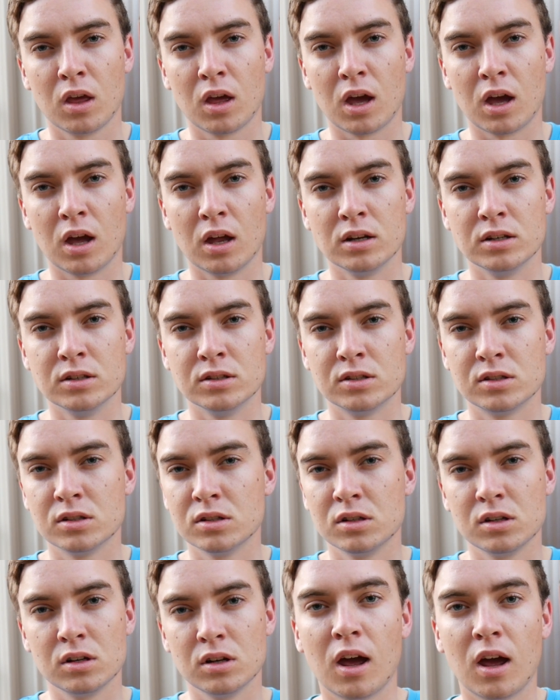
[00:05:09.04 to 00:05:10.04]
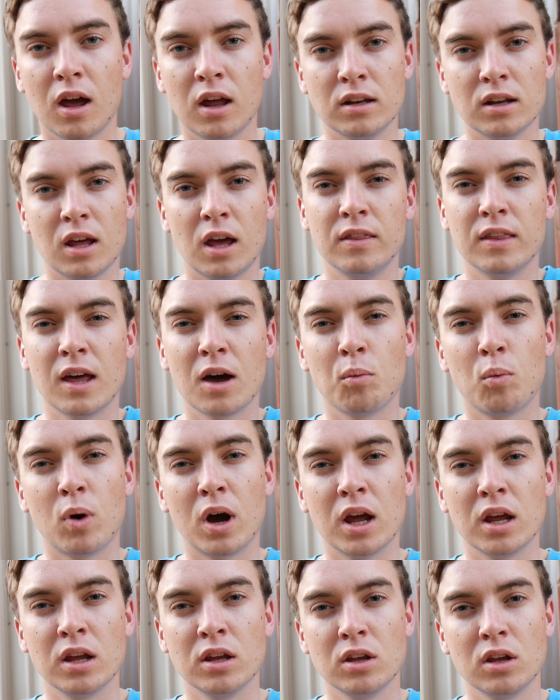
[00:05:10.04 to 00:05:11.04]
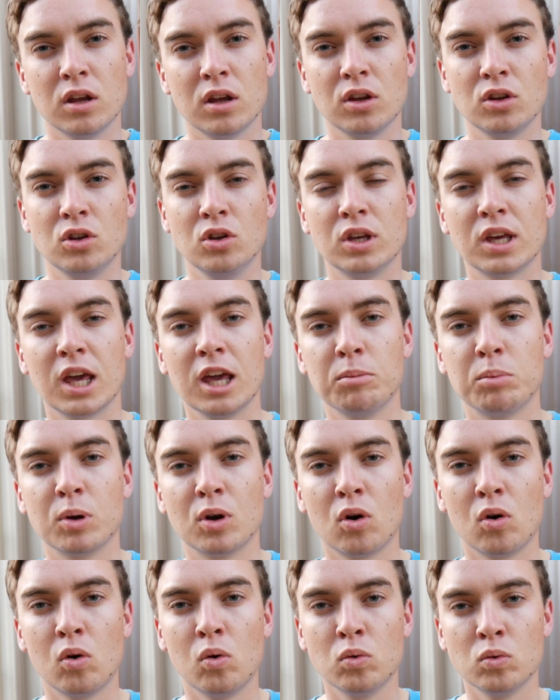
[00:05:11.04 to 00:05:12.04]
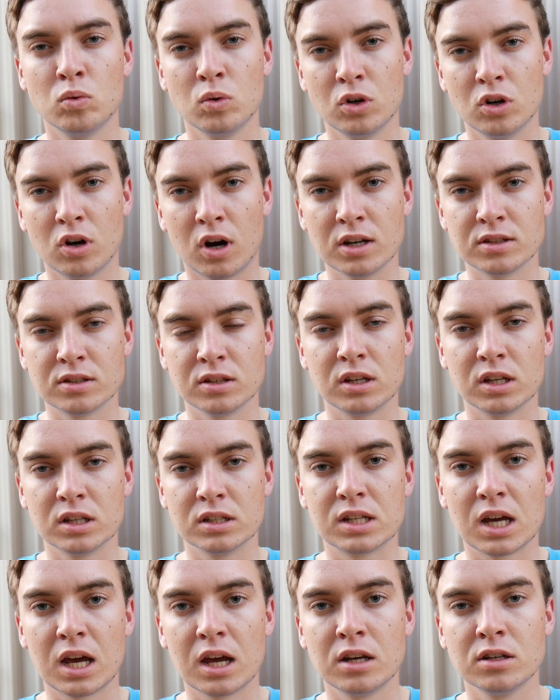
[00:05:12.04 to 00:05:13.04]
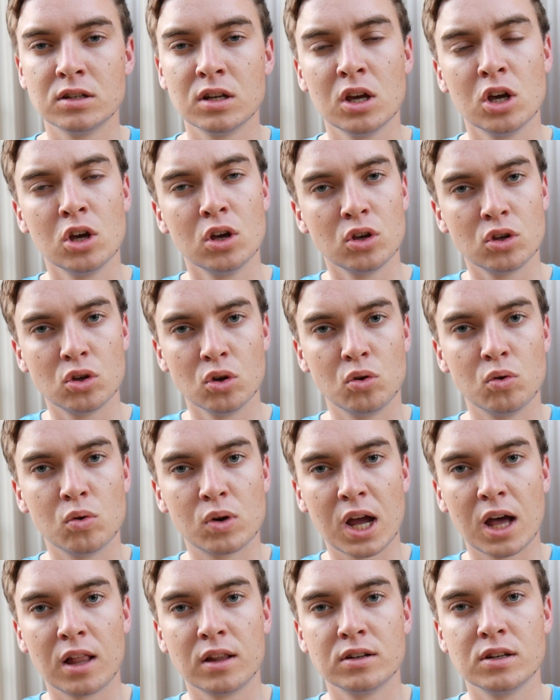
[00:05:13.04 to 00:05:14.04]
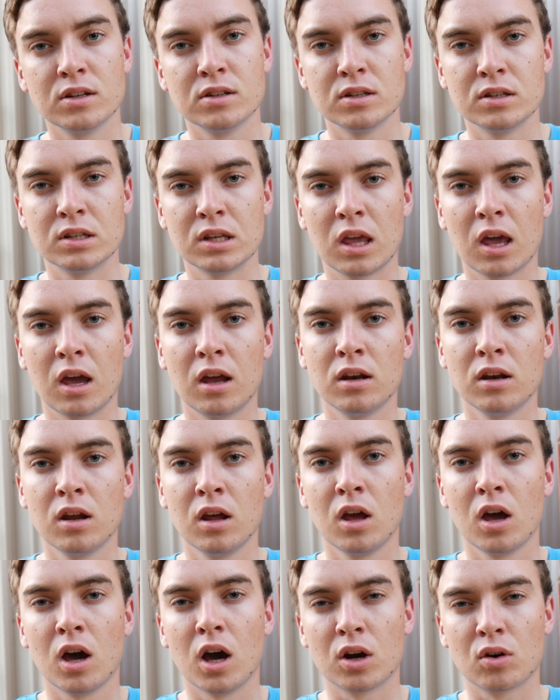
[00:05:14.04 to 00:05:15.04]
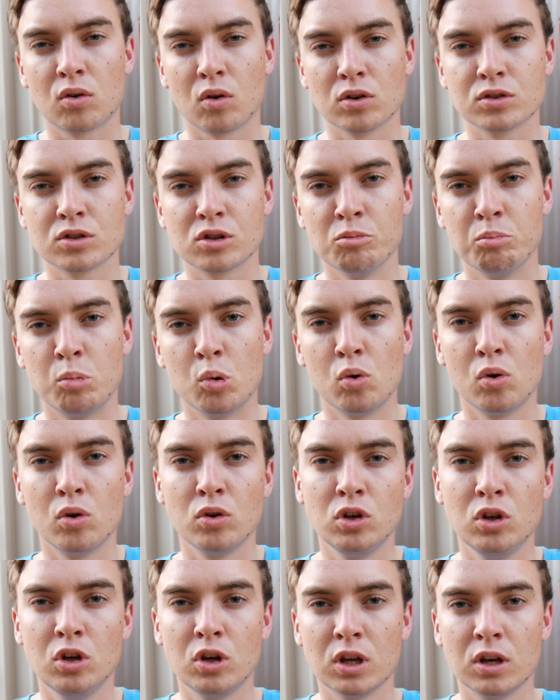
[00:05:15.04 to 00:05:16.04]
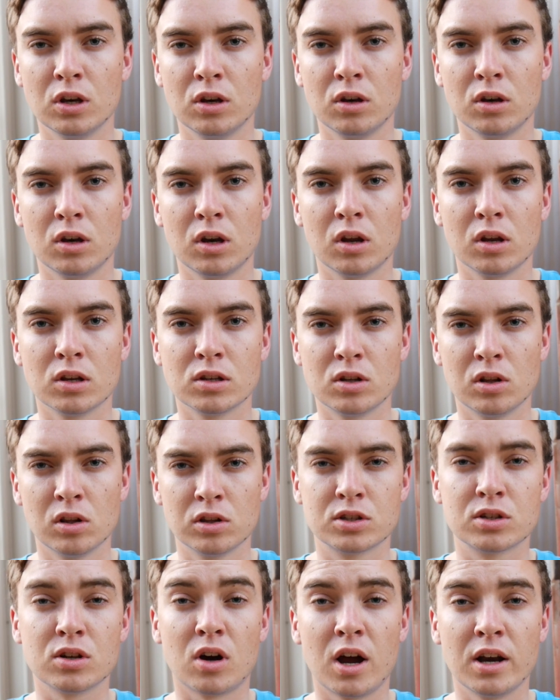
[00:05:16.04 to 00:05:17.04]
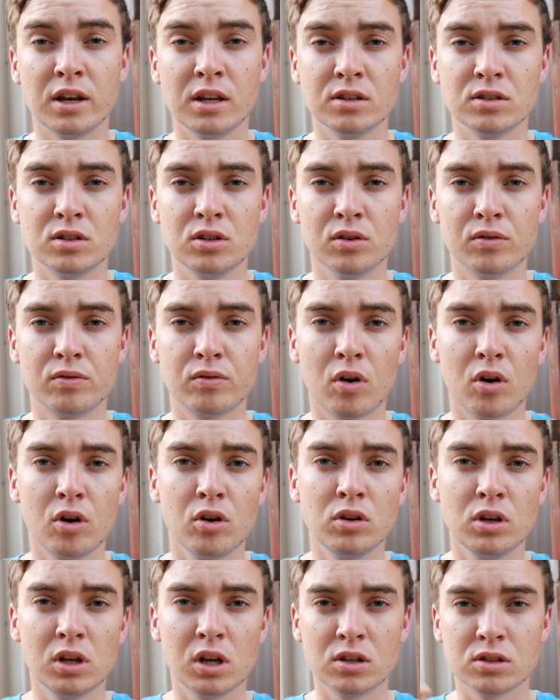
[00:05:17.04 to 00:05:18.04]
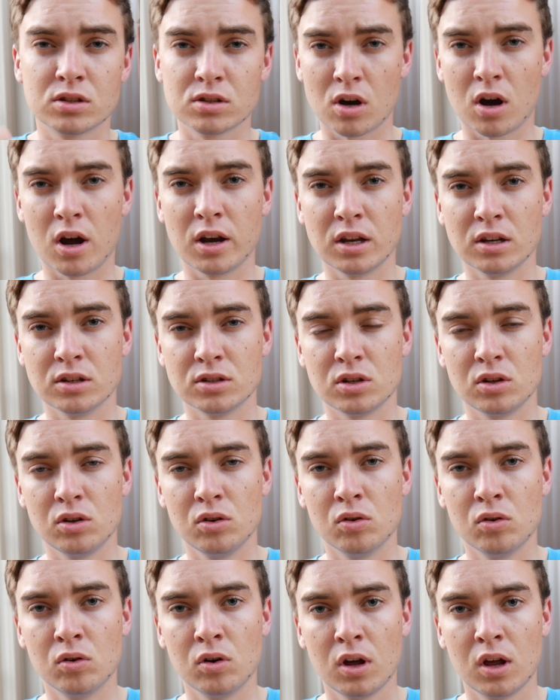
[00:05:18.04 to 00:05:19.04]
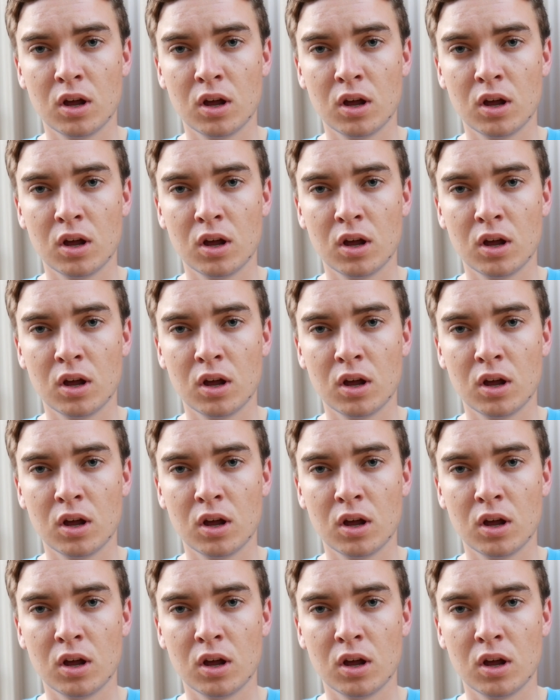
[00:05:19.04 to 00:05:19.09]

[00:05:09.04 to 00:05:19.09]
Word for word: and that way you keep it all nice and contained. Google Calendars is, again, across the board. You can sign into your phone, you can sign into your